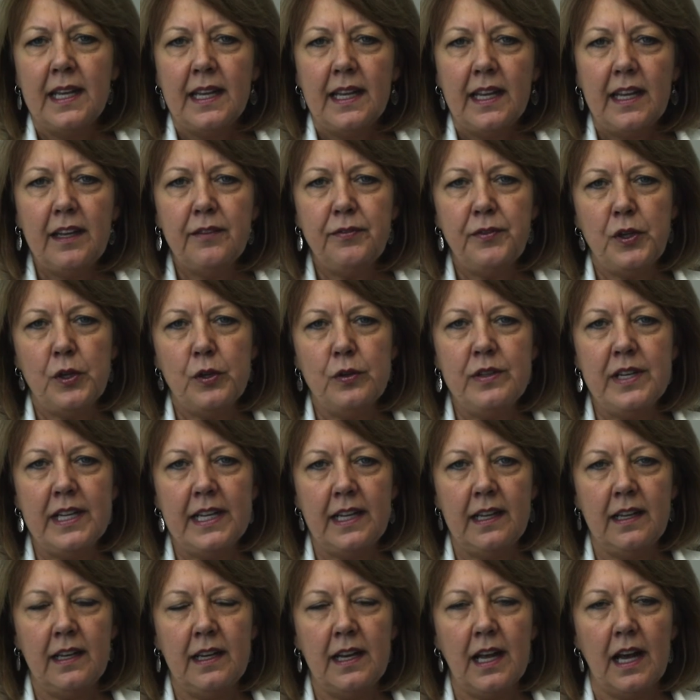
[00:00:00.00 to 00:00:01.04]
If you
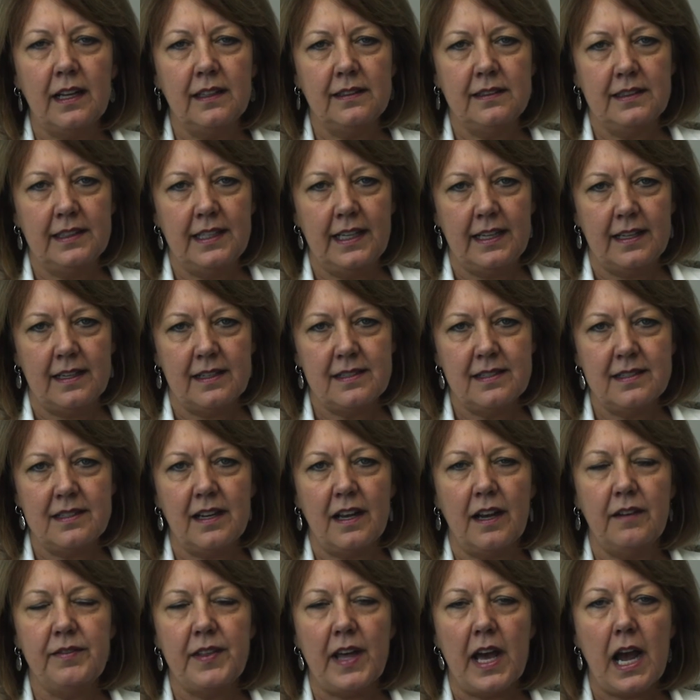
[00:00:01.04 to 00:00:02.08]
need a list
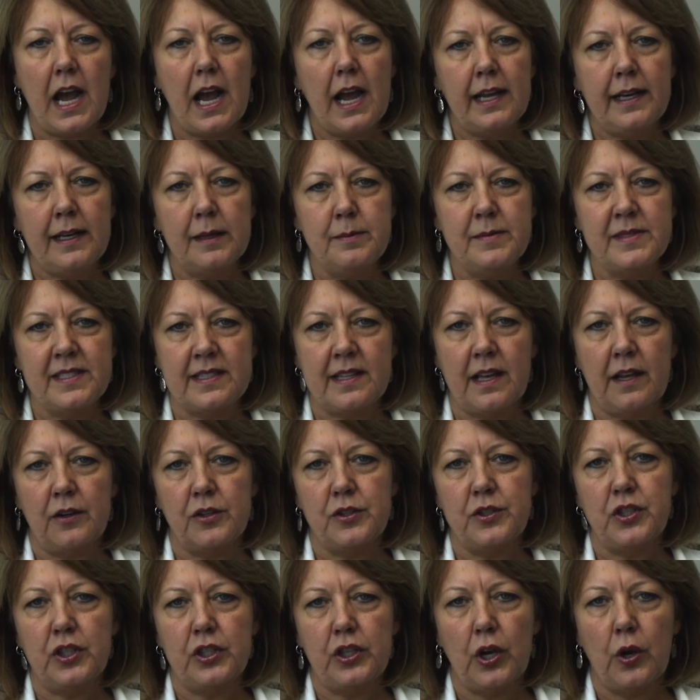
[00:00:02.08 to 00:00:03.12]
of the items that
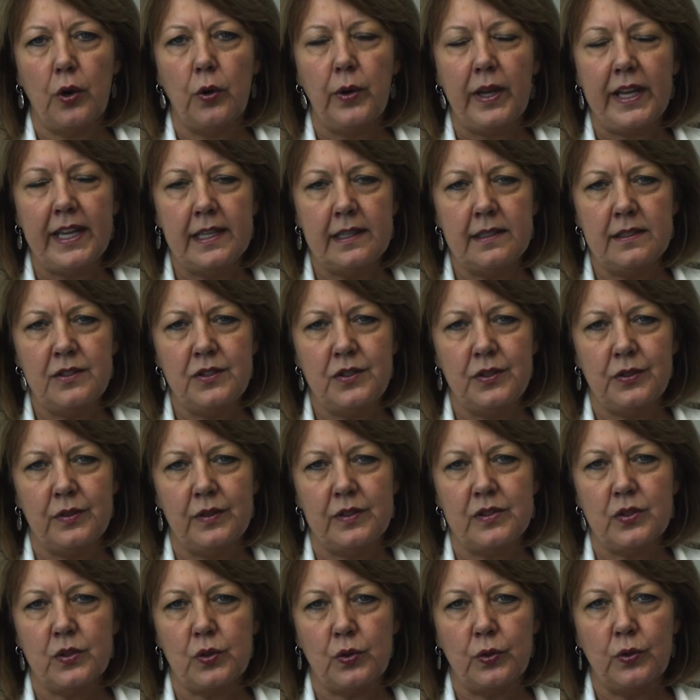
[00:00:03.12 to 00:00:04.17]
are to go into
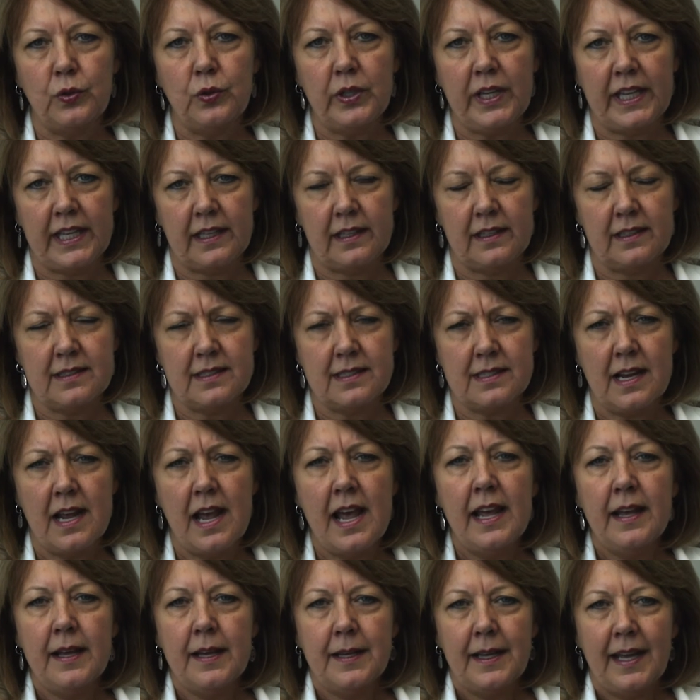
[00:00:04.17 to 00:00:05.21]
the school kits
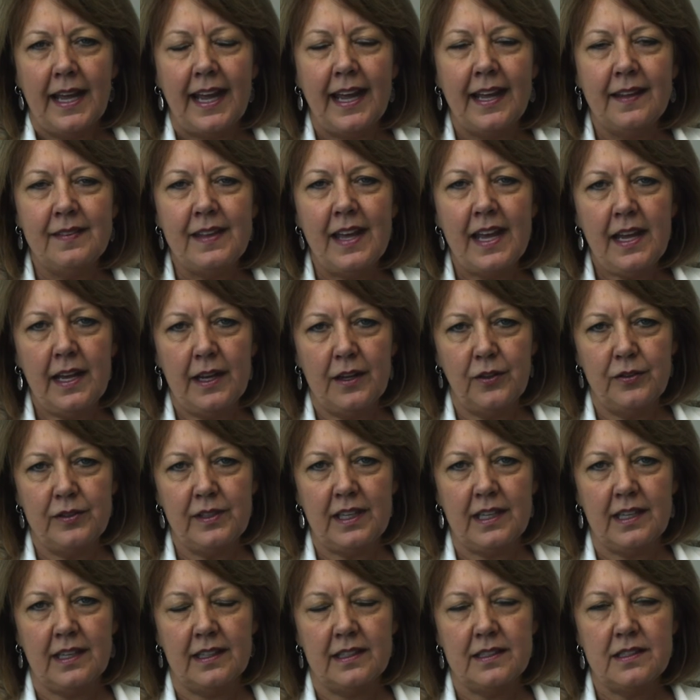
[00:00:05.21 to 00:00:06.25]
and the
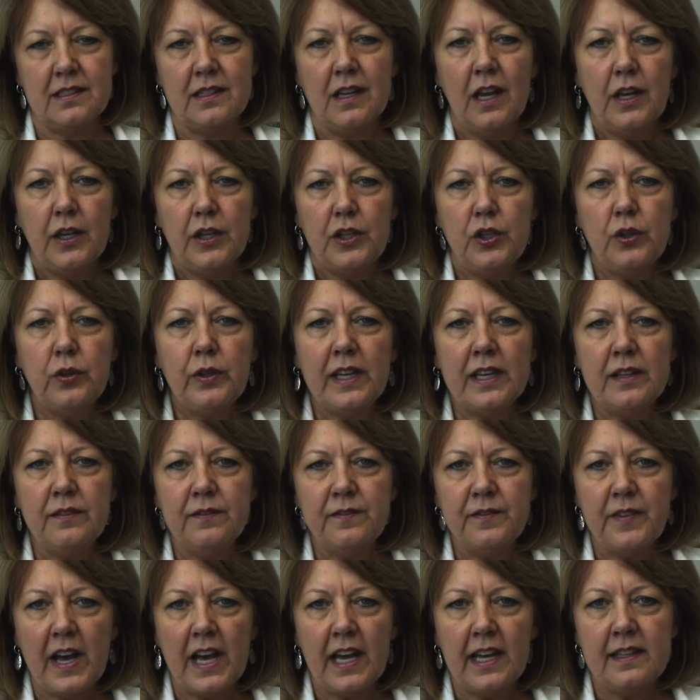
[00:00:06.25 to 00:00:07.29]
health kits, you
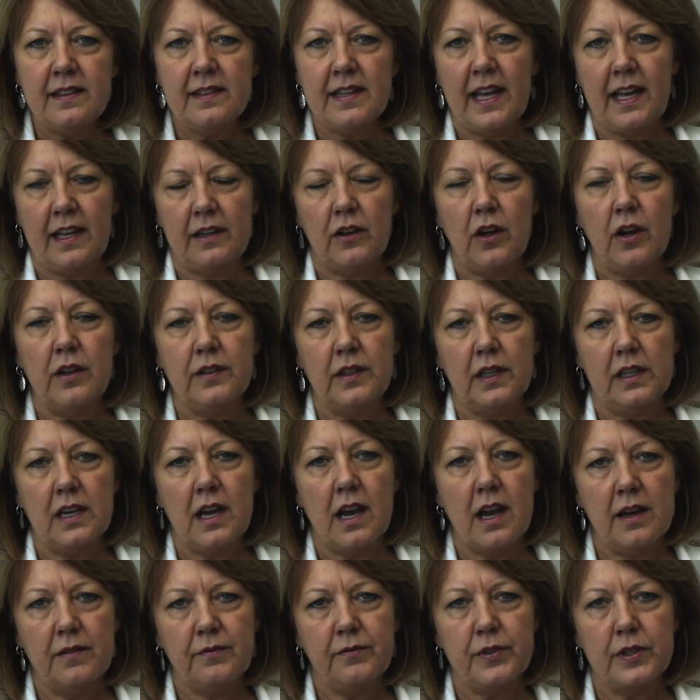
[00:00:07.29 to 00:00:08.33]
can find that on the
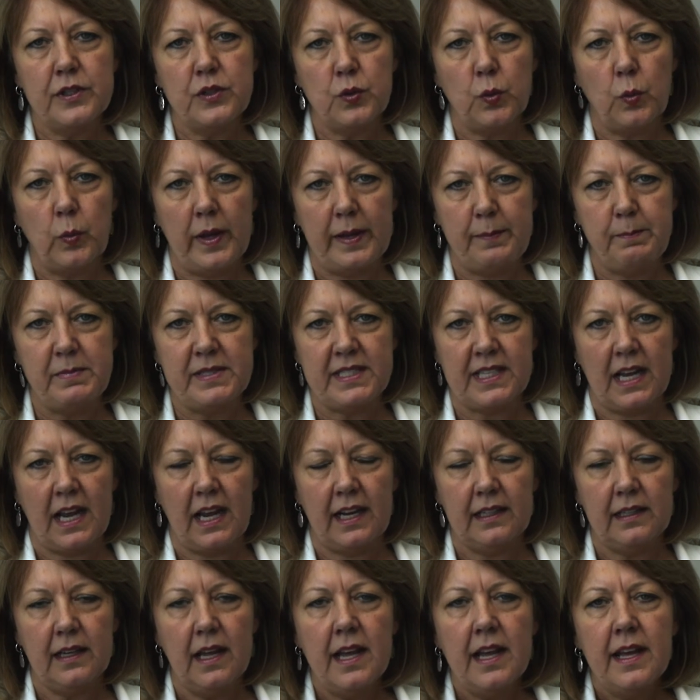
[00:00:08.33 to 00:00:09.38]
conference
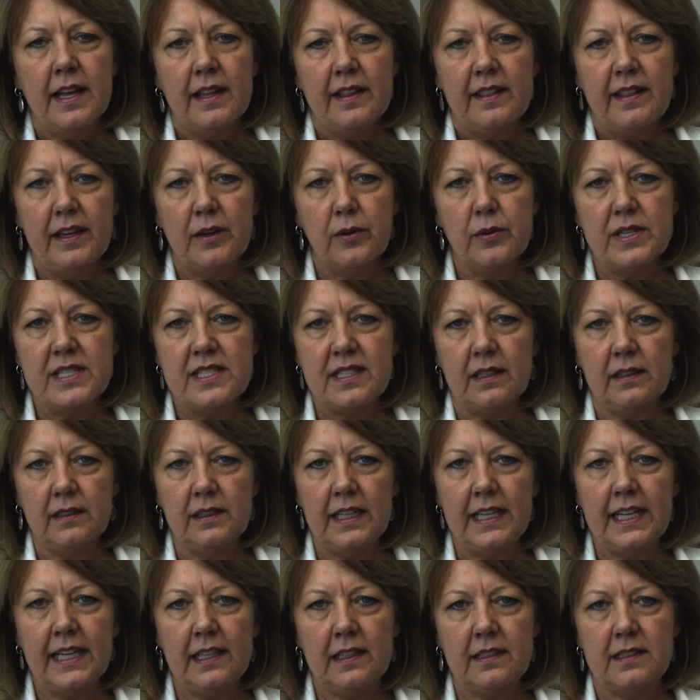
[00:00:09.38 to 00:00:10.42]
website. There is a
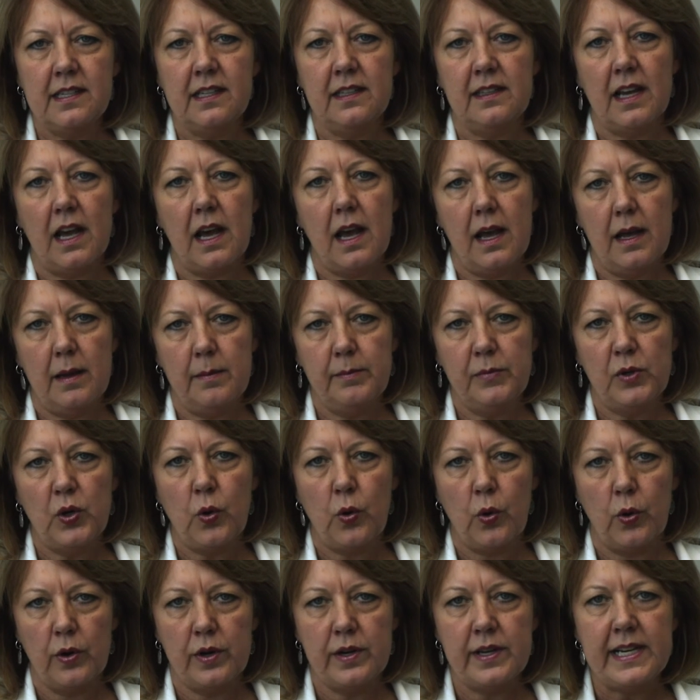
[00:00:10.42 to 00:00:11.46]
link to the
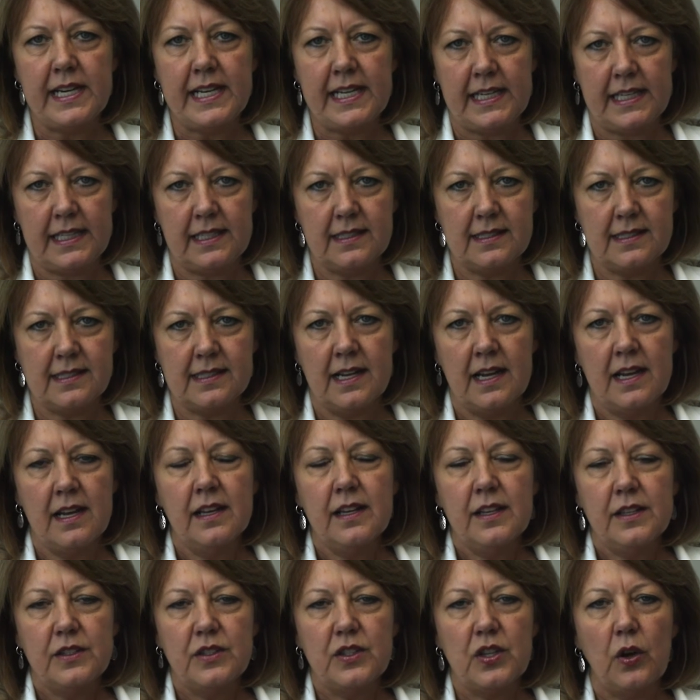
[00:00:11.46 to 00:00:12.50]
UMCOR needs,
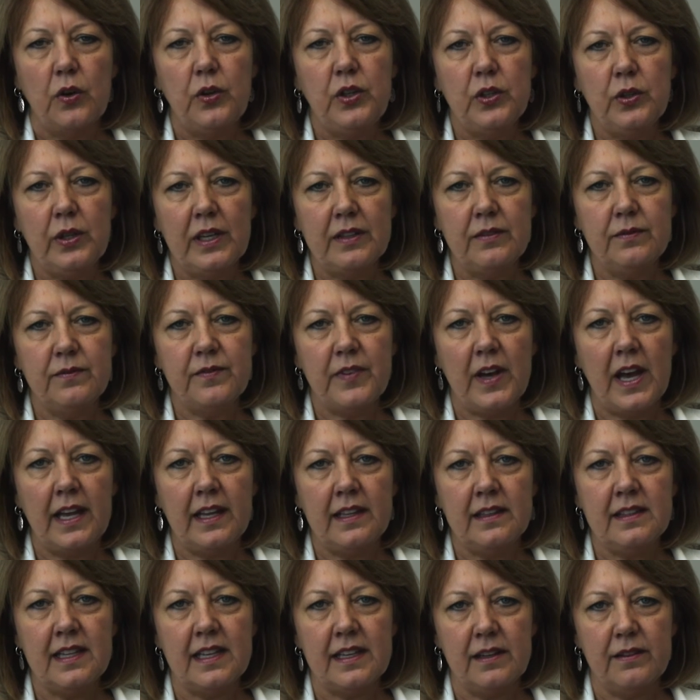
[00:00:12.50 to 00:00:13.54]
so you can
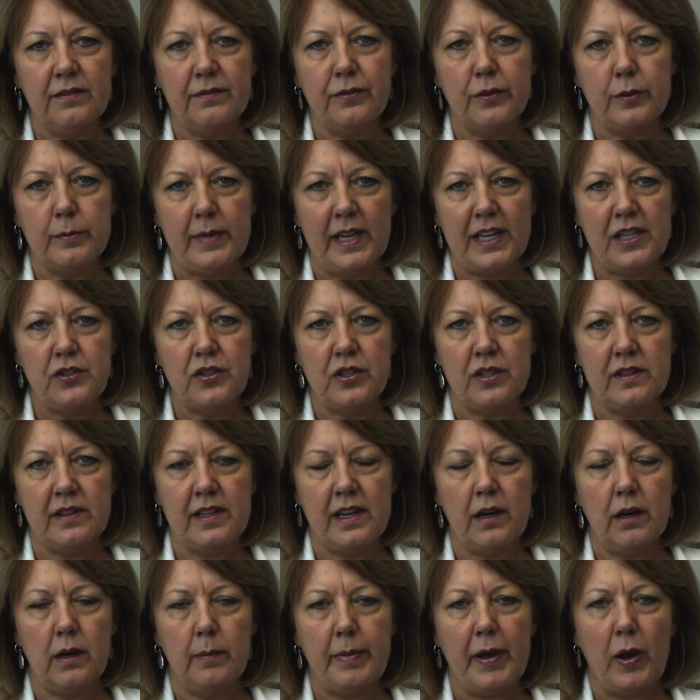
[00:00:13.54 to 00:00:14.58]
find the information
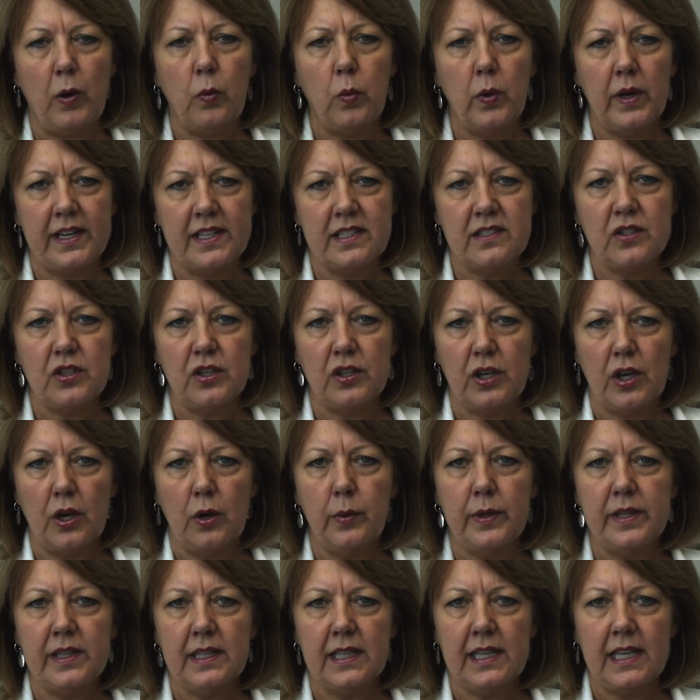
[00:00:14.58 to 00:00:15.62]
there about what is to
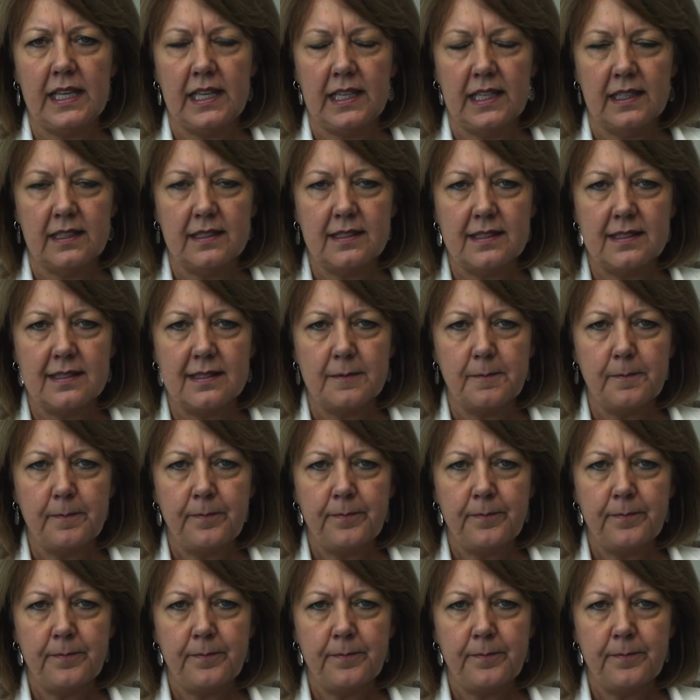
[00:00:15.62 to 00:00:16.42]
go in the kits.